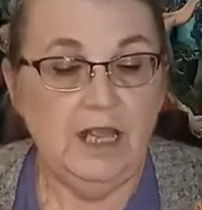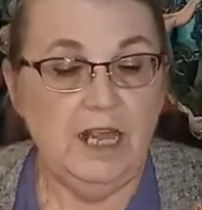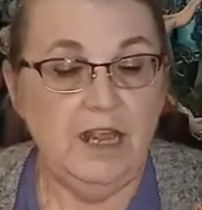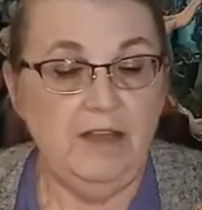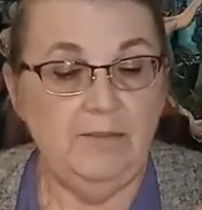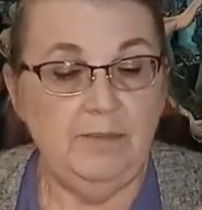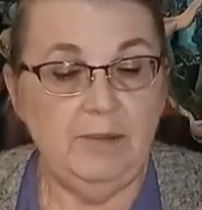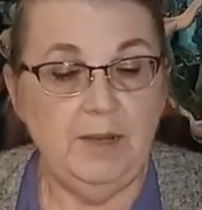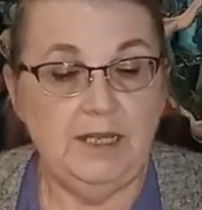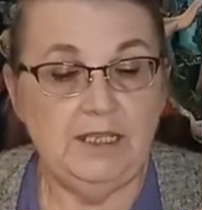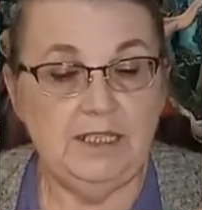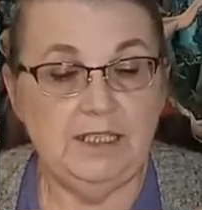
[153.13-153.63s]
I
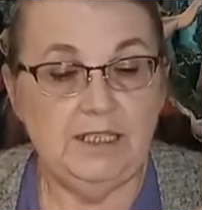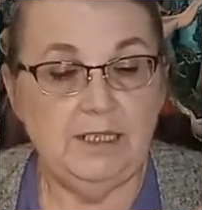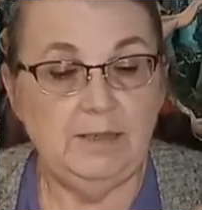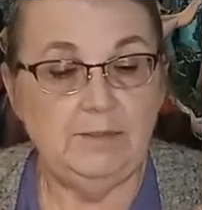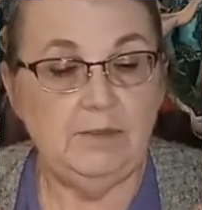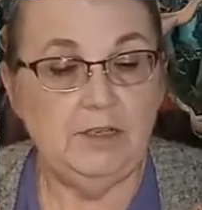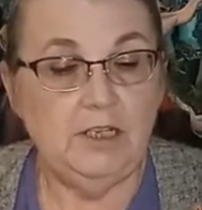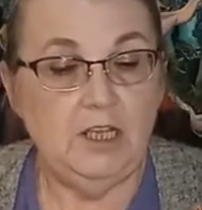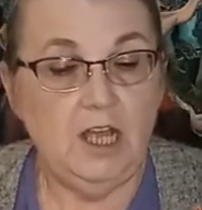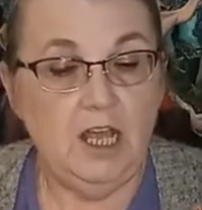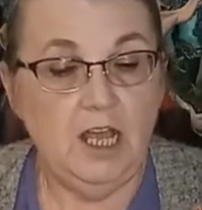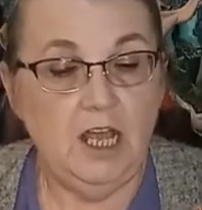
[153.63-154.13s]
bought some
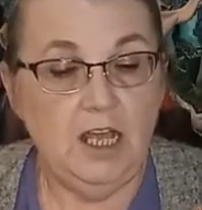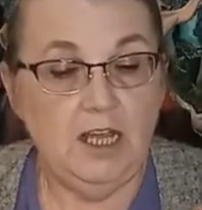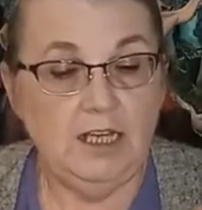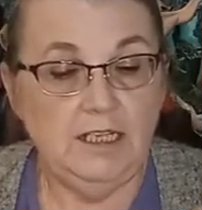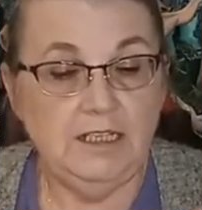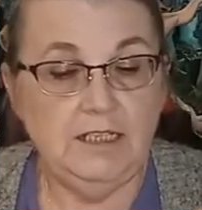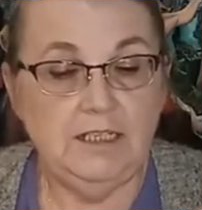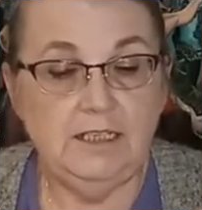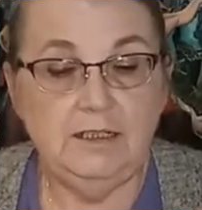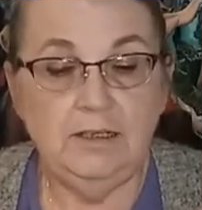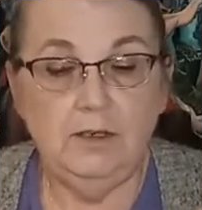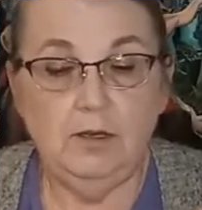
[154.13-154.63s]

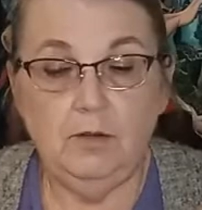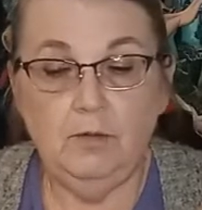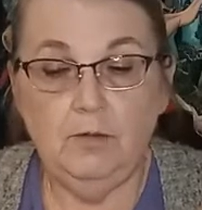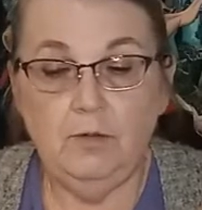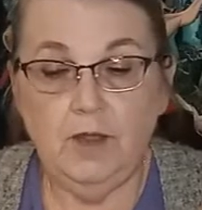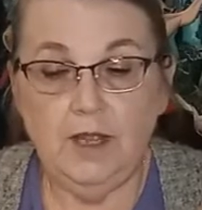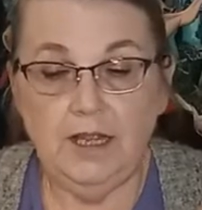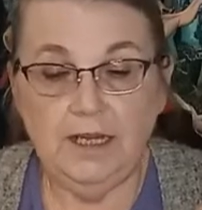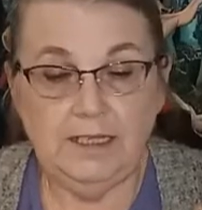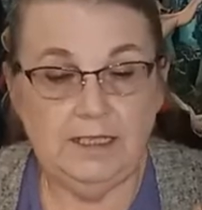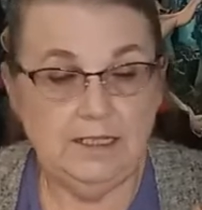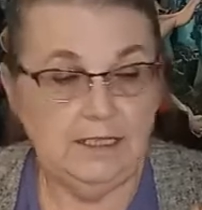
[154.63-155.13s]
cotton
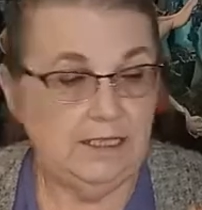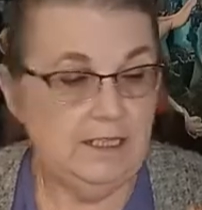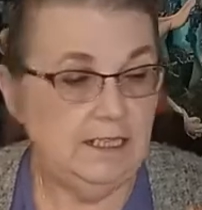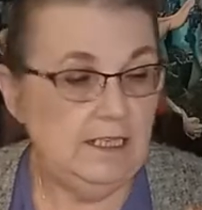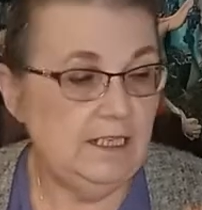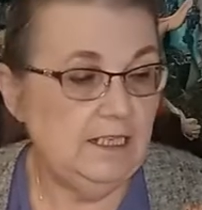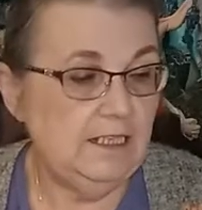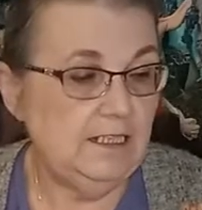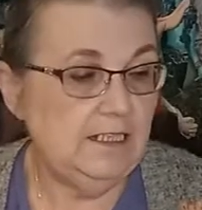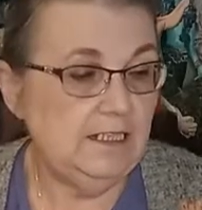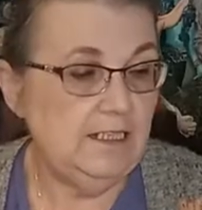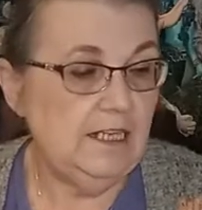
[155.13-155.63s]
white
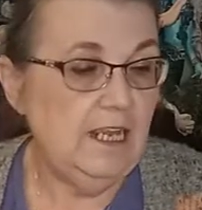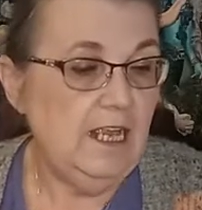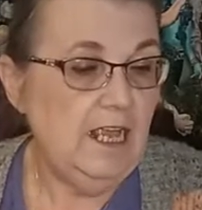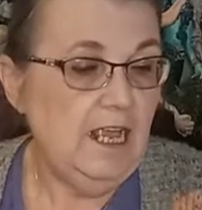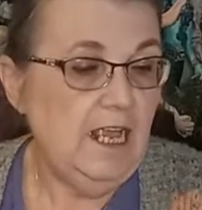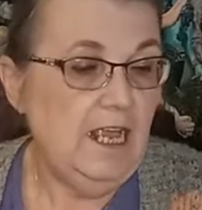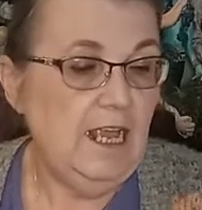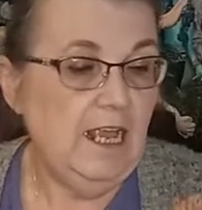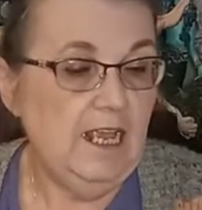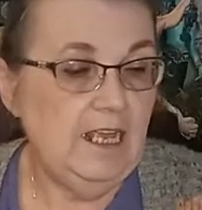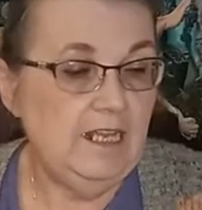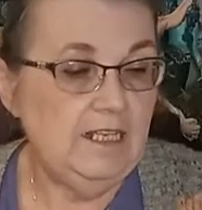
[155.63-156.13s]
knit
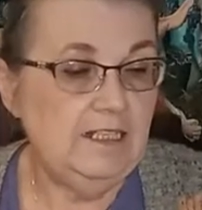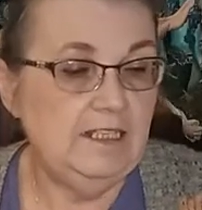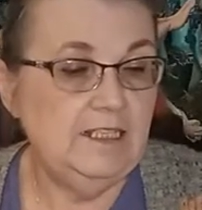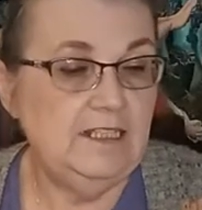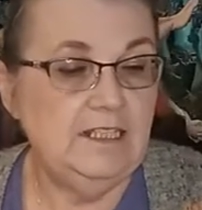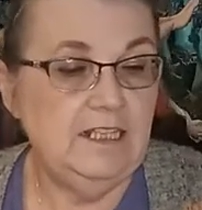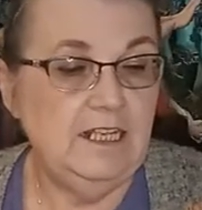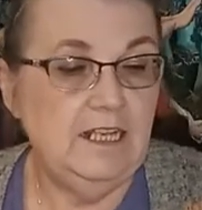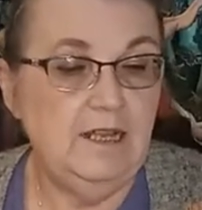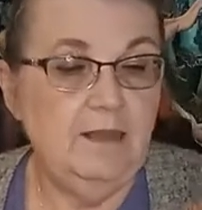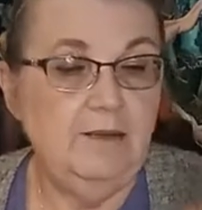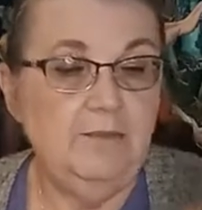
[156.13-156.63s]
and
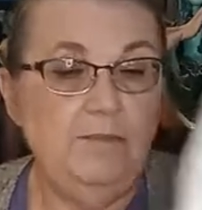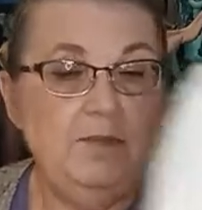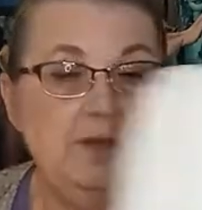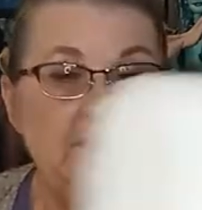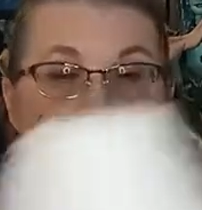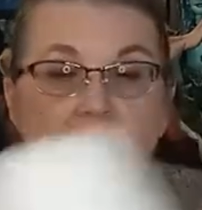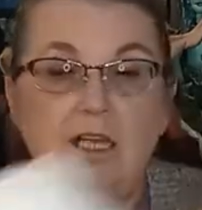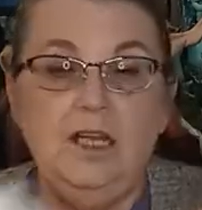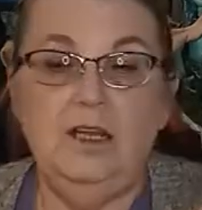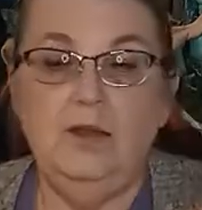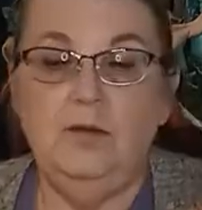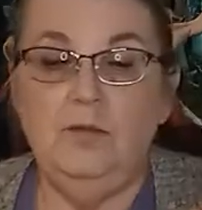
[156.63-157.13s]
some
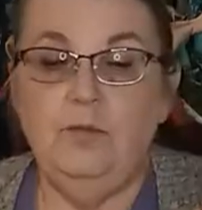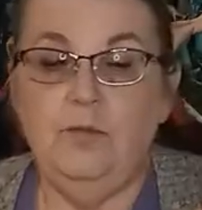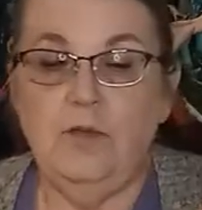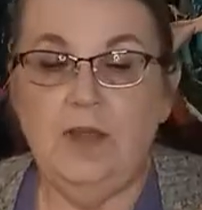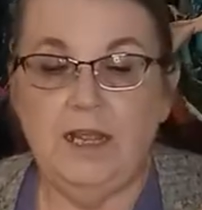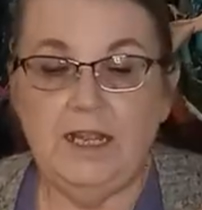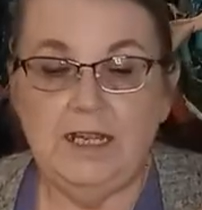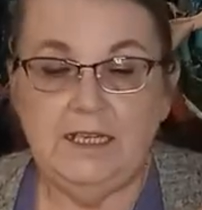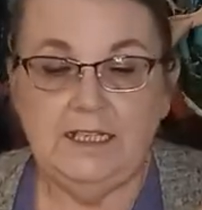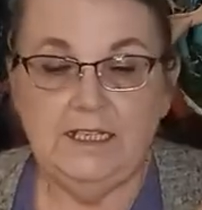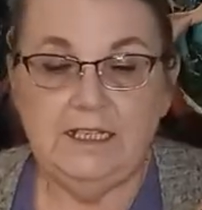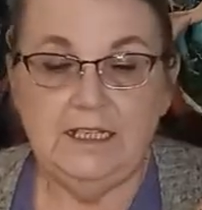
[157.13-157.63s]

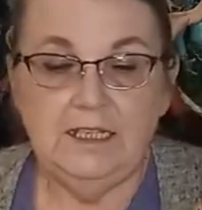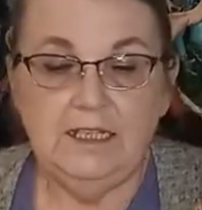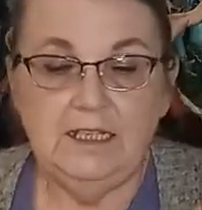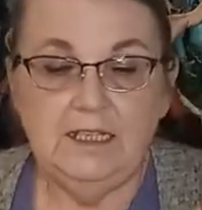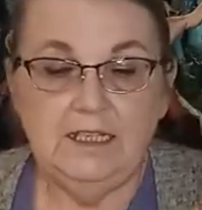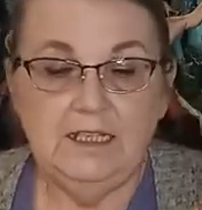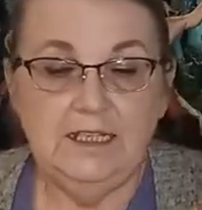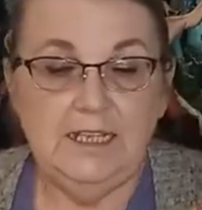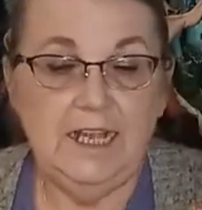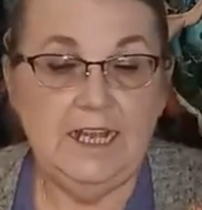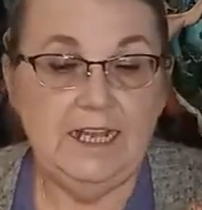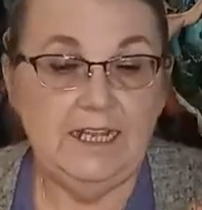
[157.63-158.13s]
white
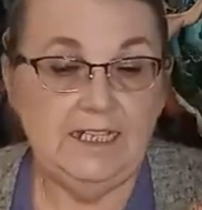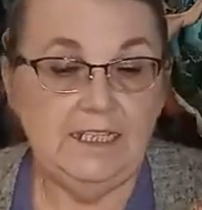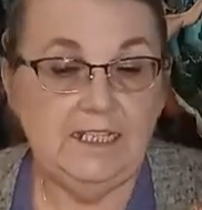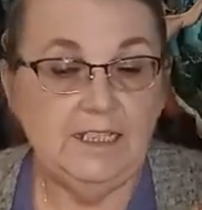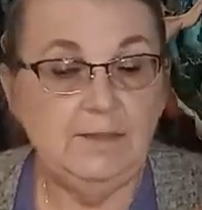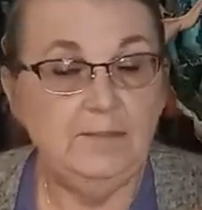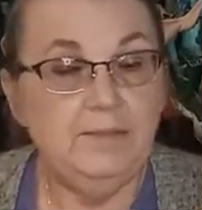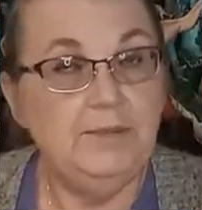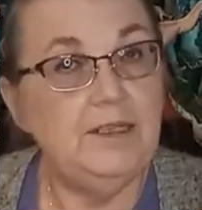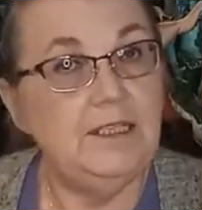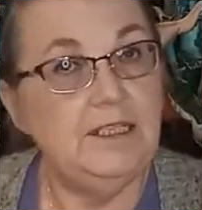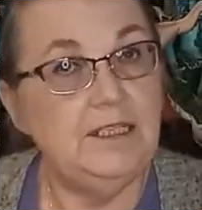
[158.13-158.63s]
lace
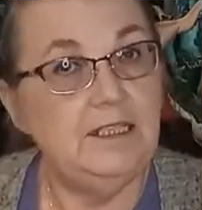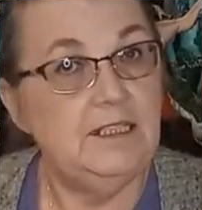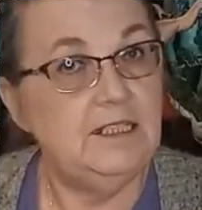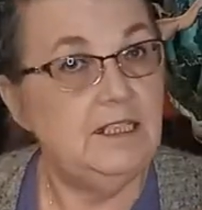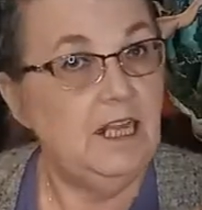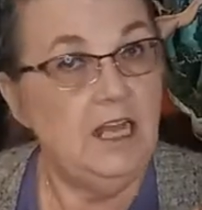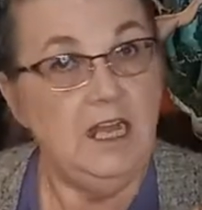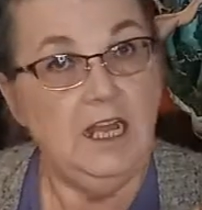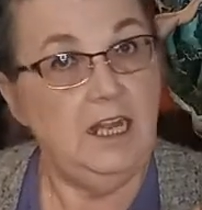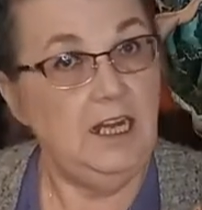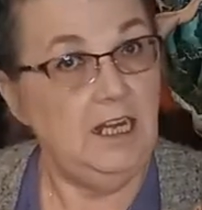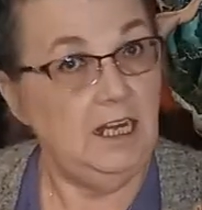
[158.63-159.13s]
because
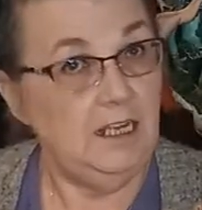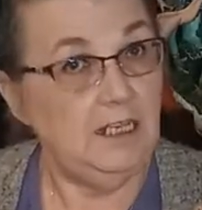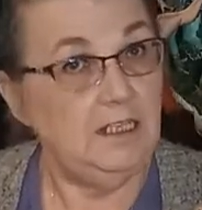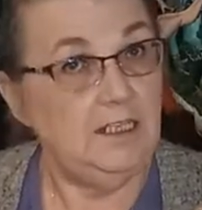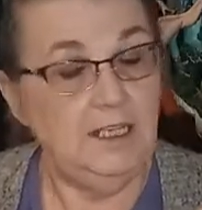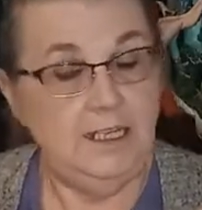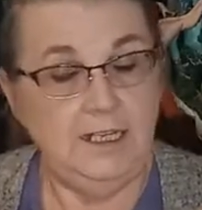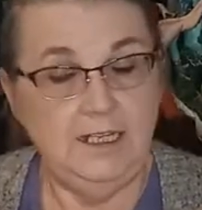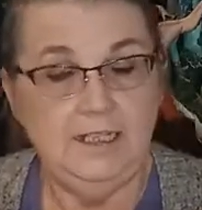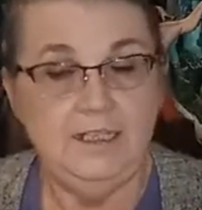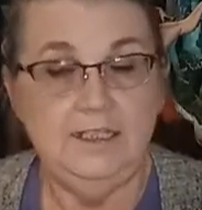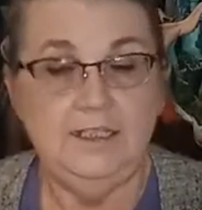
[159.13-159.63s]
I like
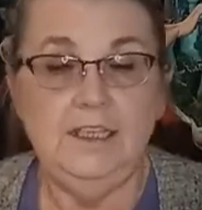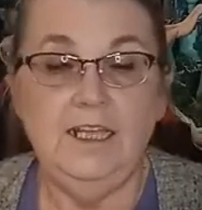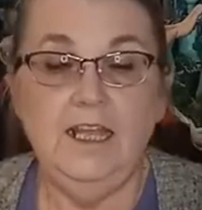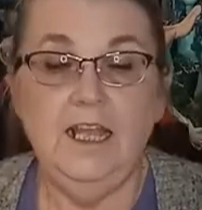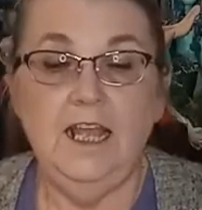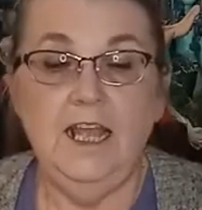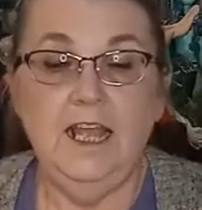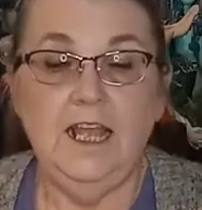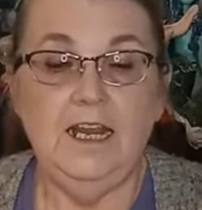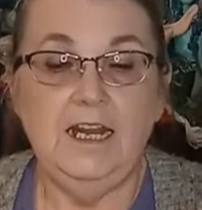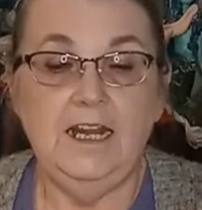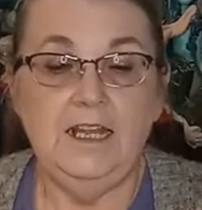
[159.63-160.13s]
lace,
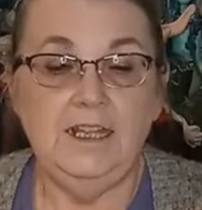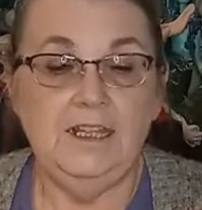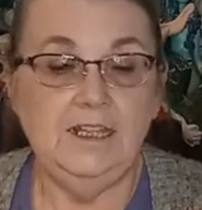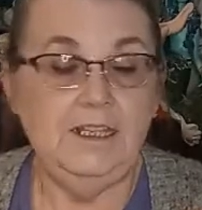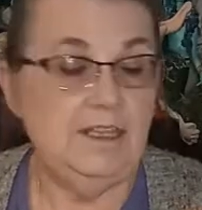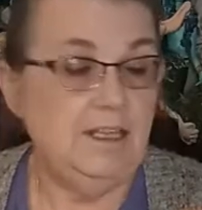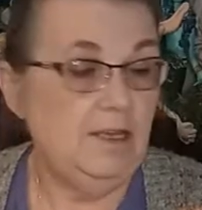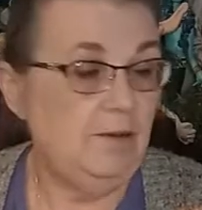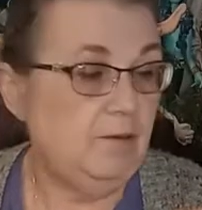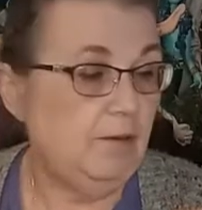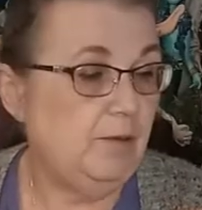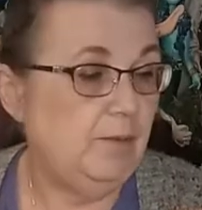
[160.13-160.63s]
and I think
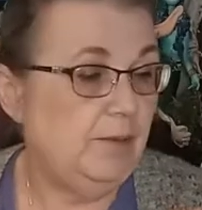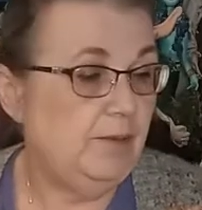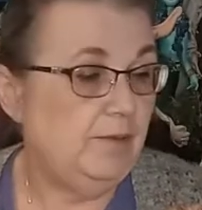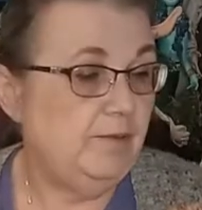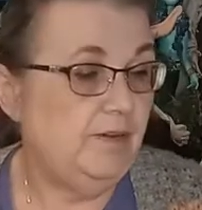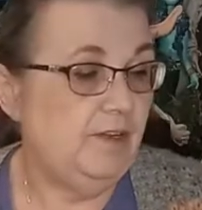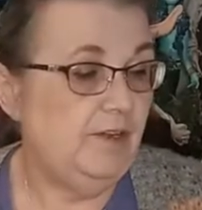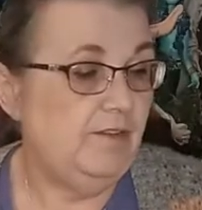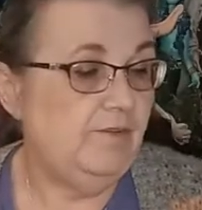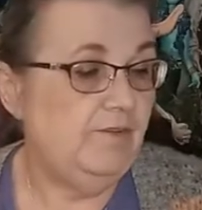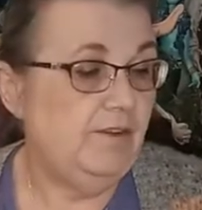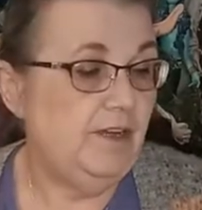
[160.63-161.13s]
that would be
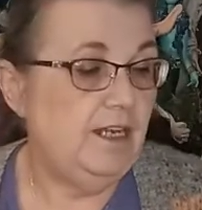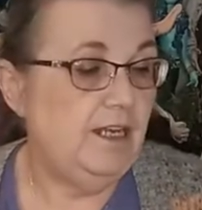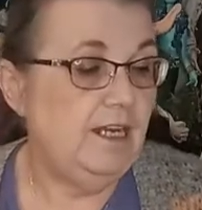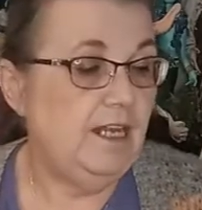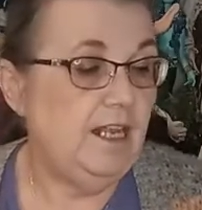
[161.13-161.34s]
really fun.